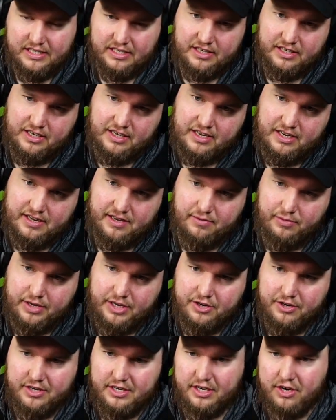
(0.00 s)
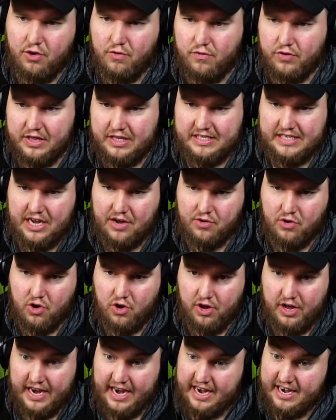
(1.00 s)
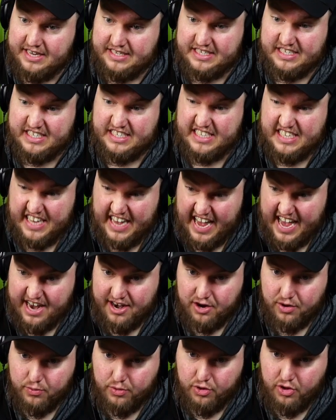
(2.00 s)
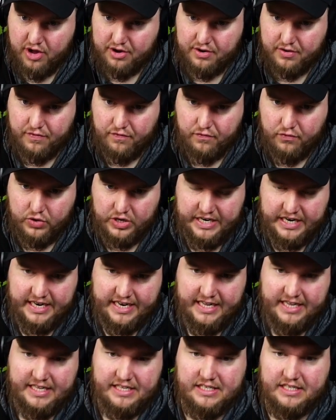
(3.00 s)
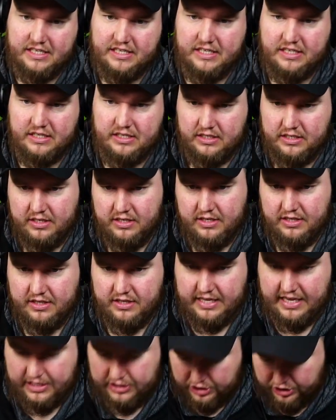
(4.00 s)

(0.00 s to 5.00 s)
We could go for the Town Hall and a Scatter. We'll have to freeze that